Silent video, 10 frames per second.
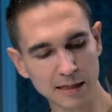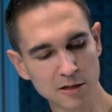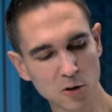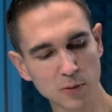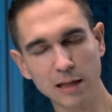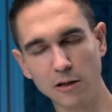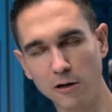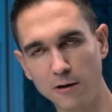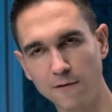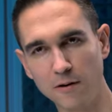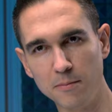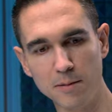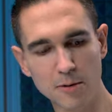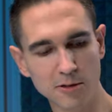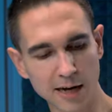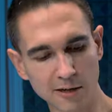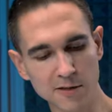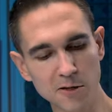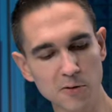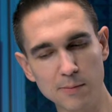took what they learned from the Moza Air
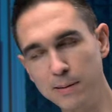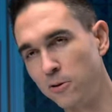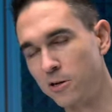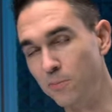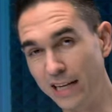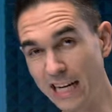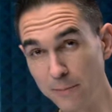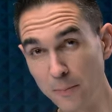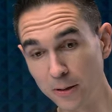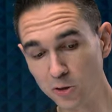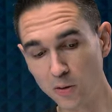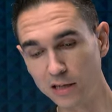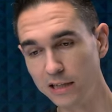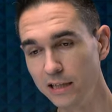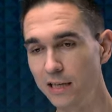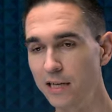2 and people complaining about build quality